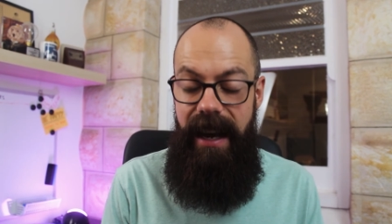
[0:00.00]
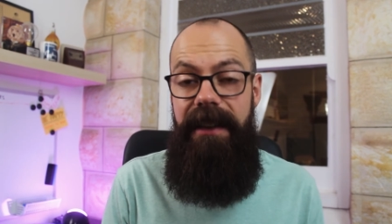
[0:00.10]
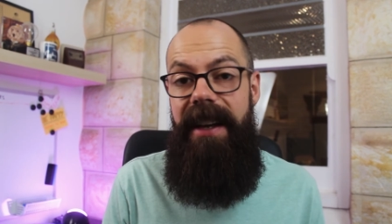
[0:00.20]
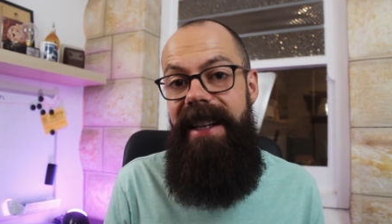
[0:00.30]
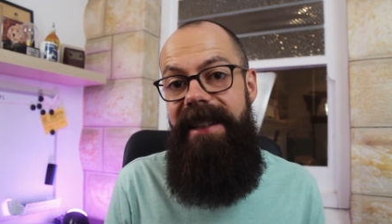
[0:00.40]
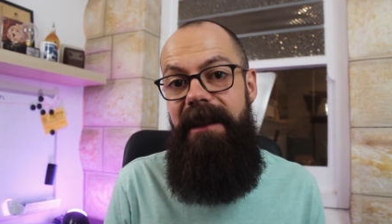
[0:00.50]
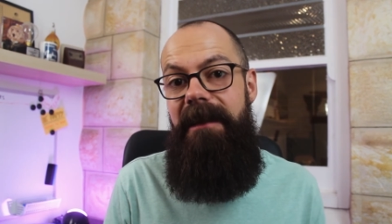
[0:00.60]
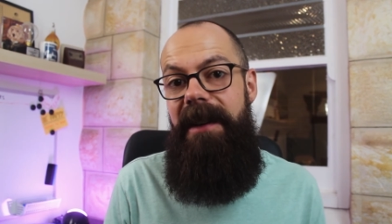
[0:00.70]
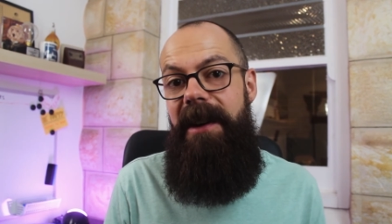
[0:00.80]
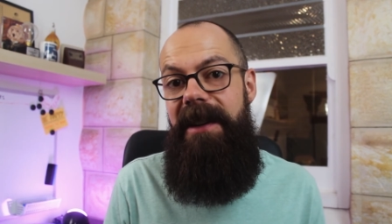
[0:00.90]
Other
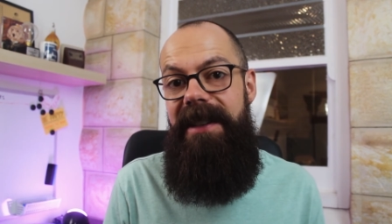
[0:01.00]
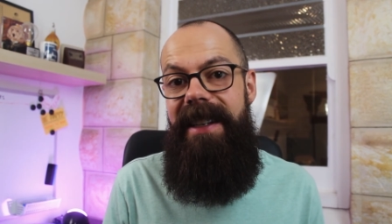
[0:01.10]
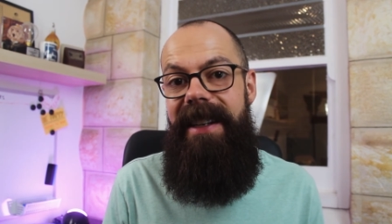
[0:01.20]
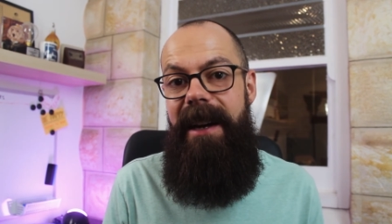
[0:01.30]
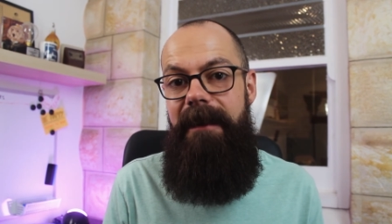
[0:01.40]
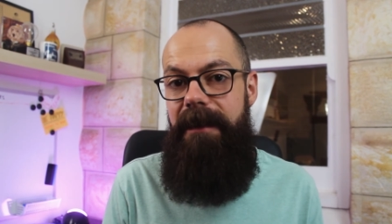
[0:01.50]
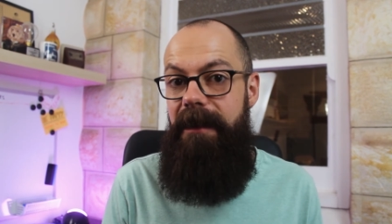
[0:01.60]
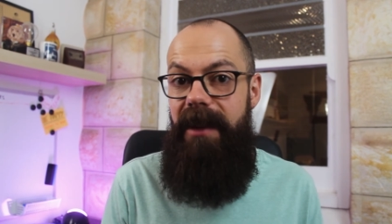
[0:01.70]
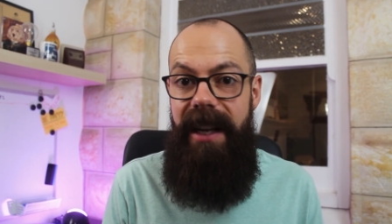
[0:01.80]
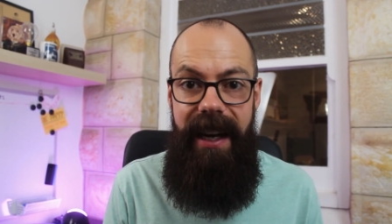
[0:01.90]
interference can come
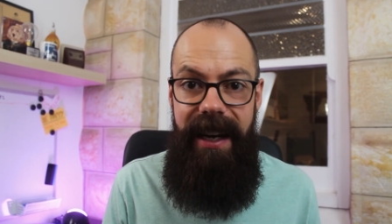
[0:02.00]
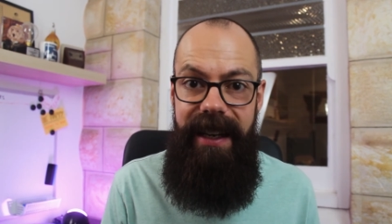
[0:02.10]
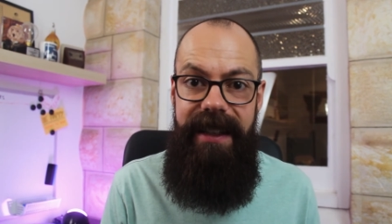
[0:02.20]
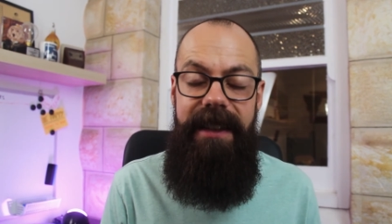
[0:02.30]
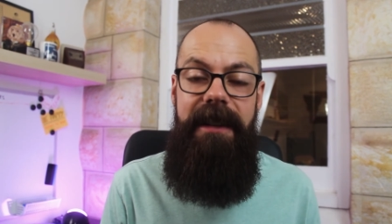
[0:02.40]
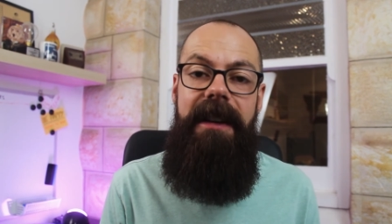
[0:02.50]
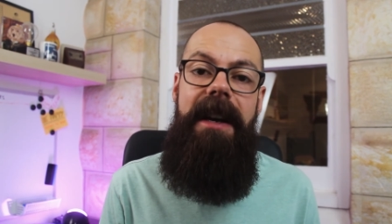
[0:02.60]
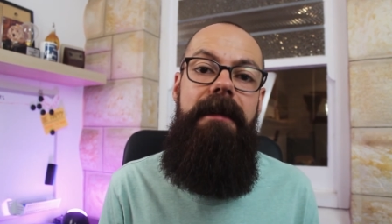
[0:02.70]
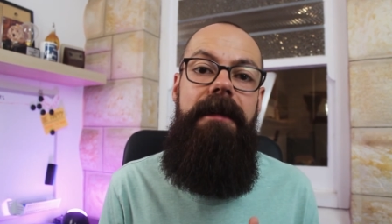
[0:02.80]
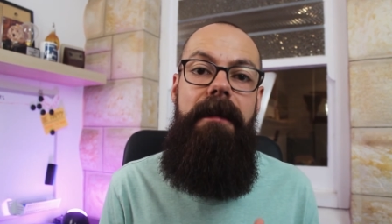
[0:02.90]
from cars, can
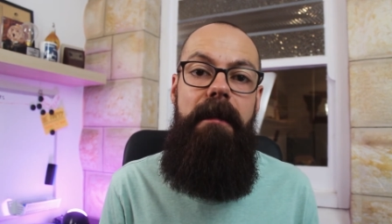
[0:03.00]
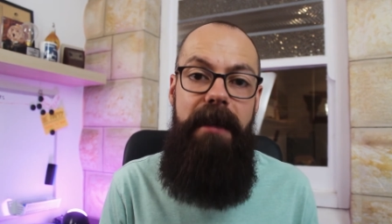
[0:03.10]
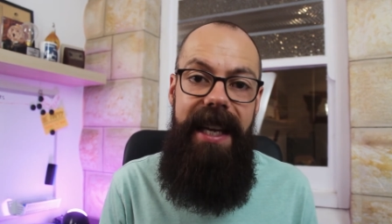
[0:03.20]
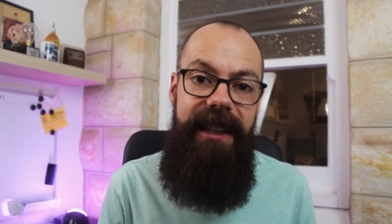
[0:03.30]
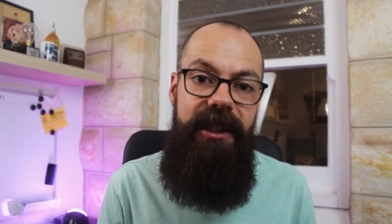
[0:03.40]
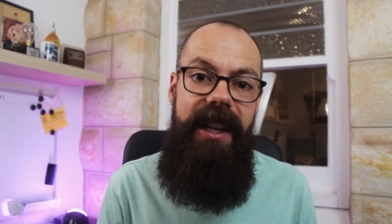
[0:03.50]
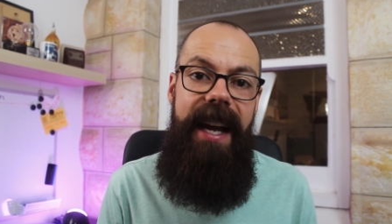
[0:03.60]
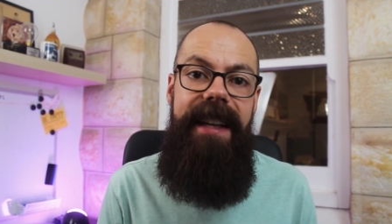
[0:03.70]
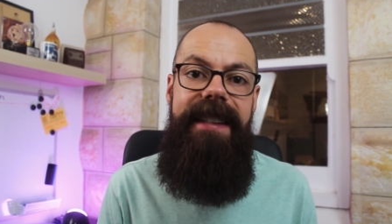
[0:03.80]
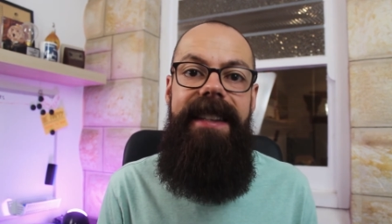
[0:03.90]
come from big
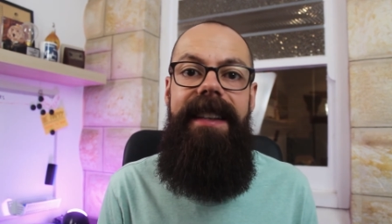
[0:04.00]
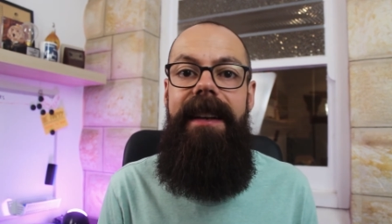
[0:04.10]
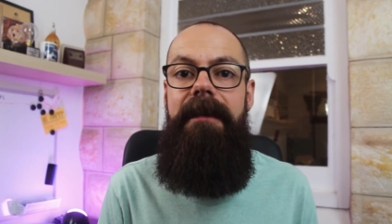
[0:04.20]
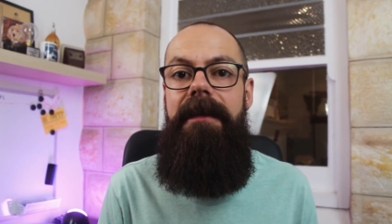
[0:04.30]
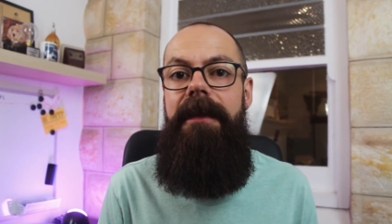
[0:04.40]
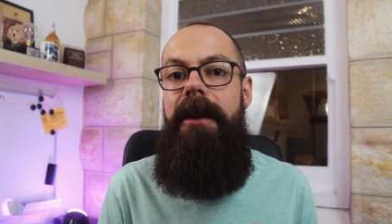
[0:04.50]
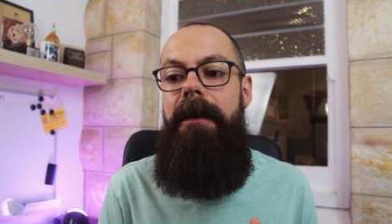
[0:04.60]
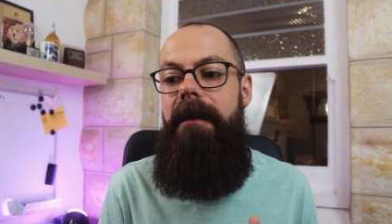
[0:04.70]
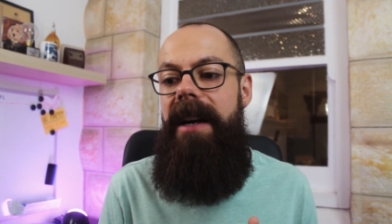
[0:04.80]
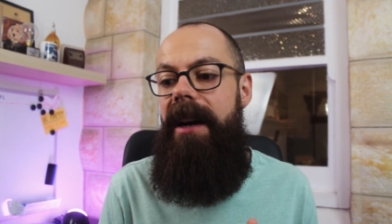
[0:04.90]
sheds, can come
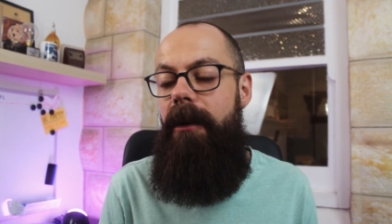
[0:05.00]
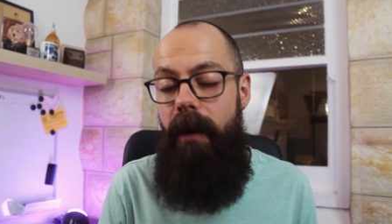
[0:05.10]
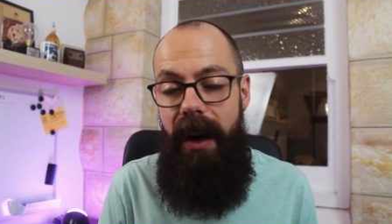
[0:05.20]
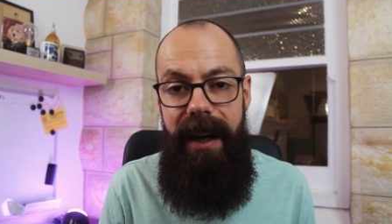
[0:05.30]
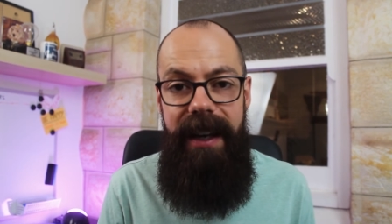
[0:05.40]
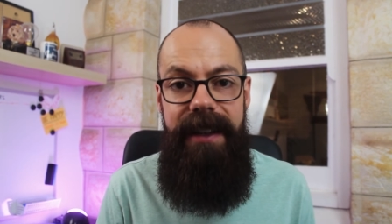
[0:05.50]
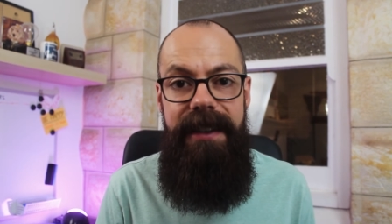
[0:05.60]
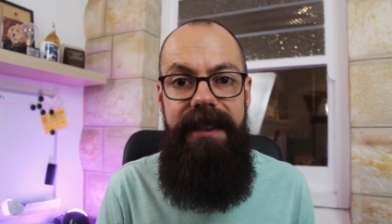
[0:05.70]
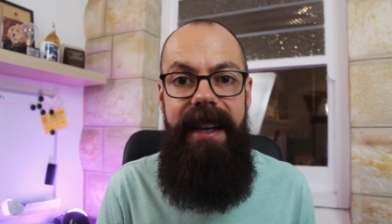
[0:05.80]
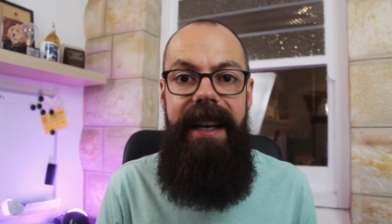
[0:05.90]
from uh,
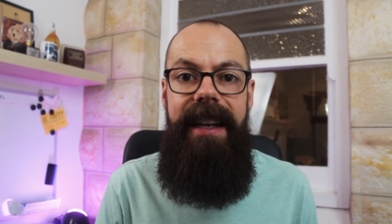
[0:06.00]
wires,